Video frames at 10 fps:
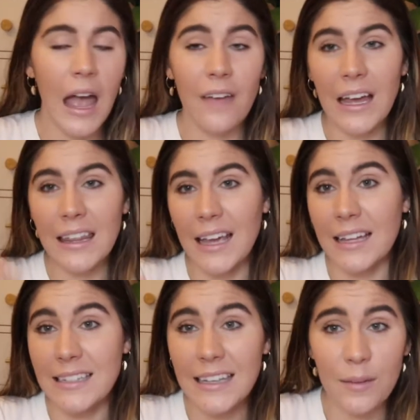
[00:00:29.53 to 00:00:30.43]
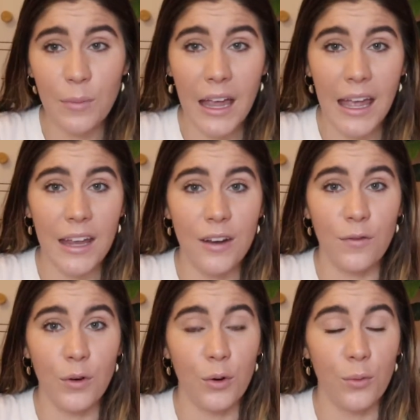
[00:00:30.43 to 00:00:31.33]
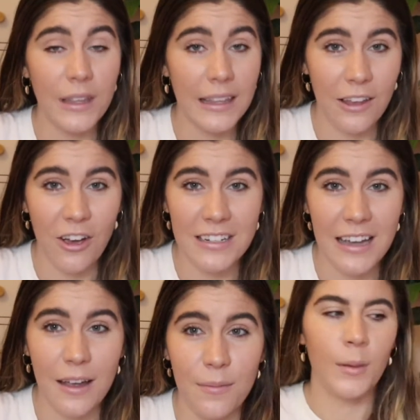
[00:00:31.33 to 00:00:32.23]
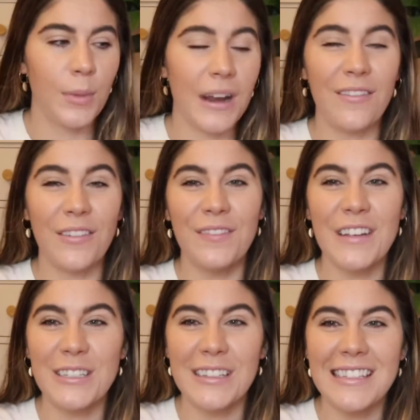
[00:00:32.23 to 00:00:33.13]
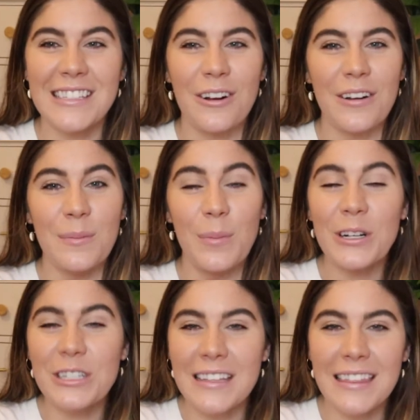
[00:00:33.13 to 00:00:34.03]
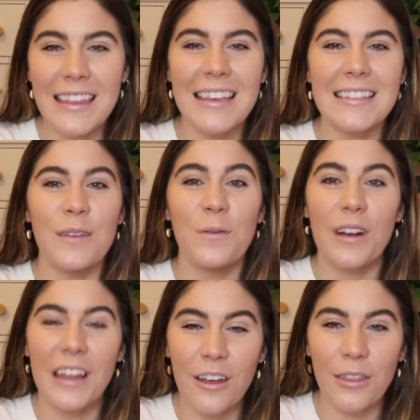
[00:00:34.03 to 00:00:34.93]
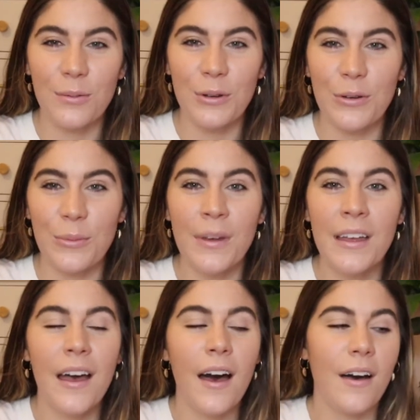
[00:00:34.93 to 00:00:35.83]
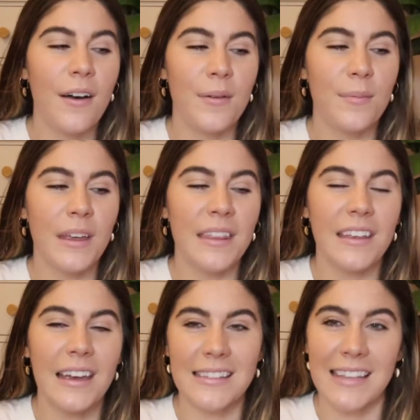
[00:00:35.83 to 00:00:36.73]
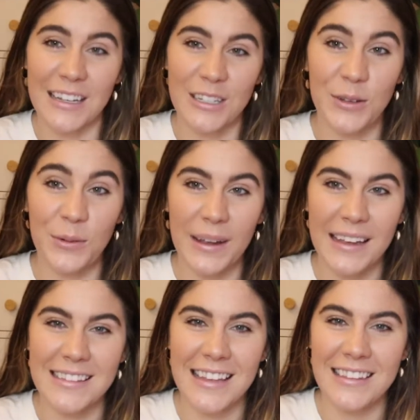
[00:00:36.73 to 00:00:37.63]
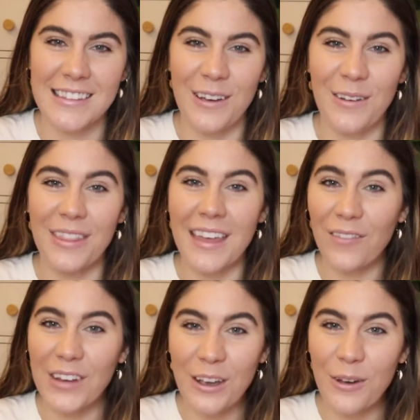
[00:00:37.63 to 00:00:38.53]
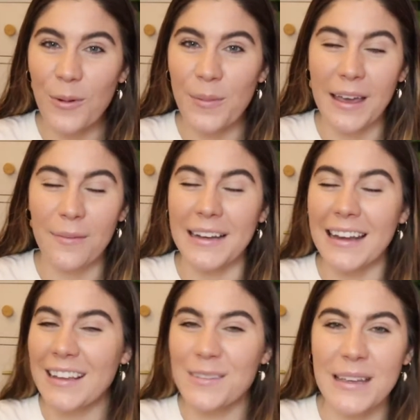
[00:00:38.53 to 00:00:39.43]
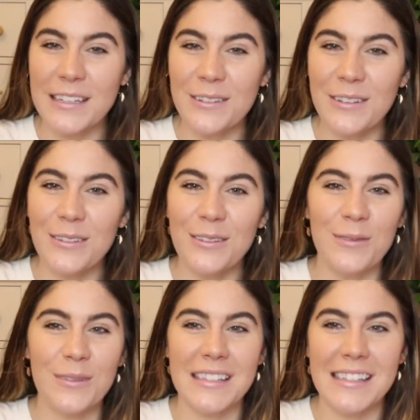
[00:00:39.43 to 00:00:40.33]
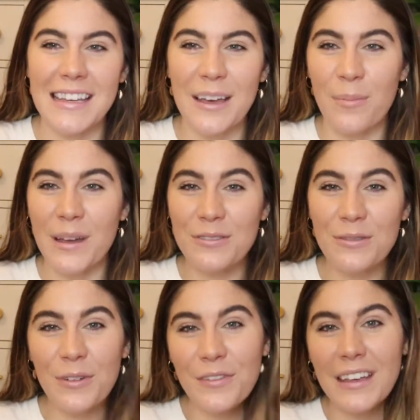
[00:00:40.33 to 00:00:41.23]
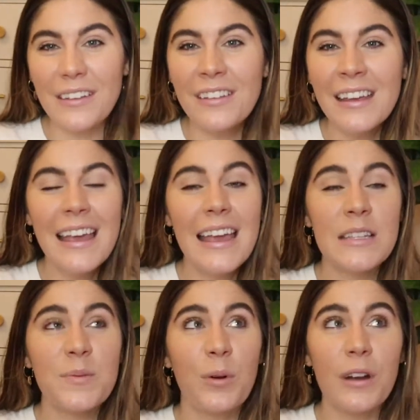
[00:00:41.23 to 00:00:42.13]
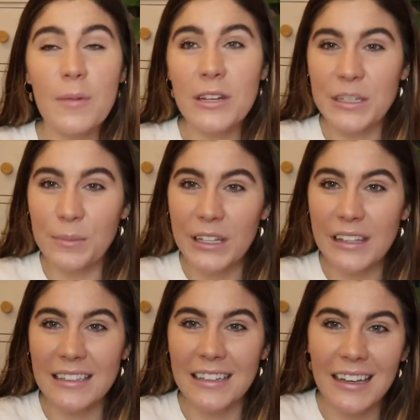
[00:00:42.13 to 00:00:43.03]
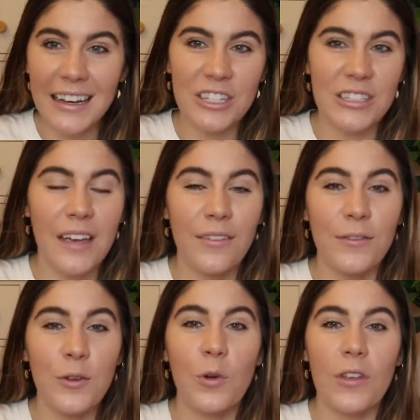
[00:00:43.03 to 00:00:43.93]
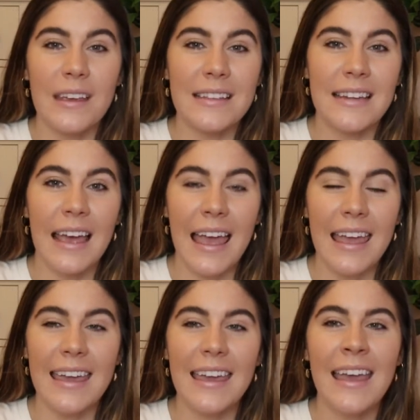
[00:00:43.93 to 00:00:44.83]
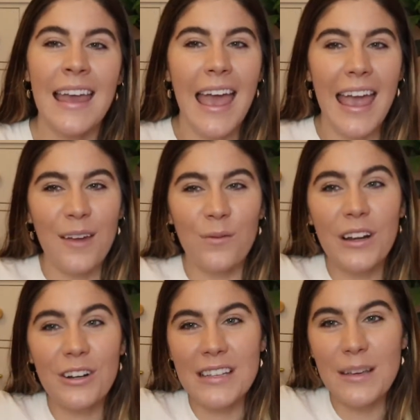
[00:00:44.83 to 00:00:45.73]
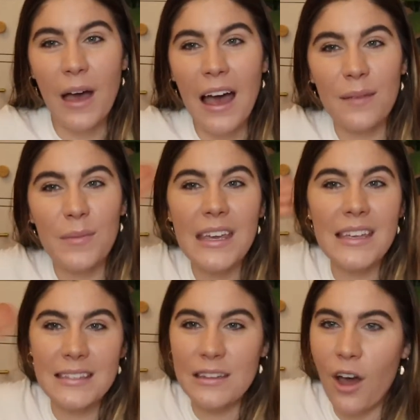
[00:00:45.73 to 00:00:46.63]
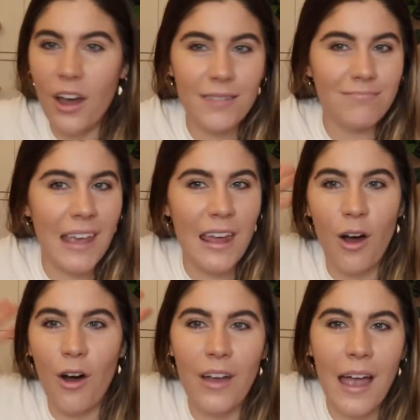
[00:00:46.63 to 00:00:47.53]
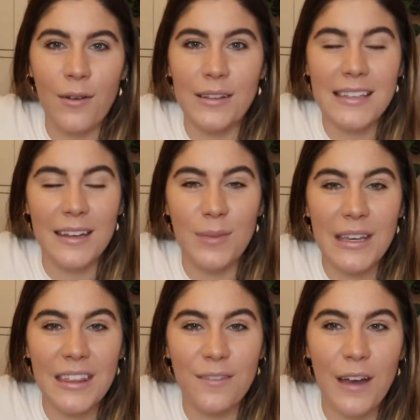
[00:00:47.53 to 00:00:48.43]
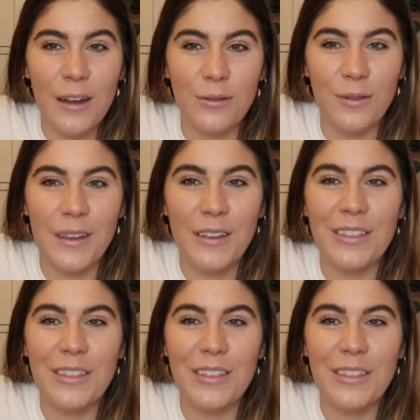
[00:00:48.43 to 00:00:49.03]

I've had the idea in my head for a really long time, but I've officially started purchasing things and working on the room in the last like 2 weeks. And so that video will be coming next week to you. You will see a bedroom reveal. It's pretty much completely done. I just have a few more things to hang. And what you're seeing behind me is not at all how it's going to be in the final reveal.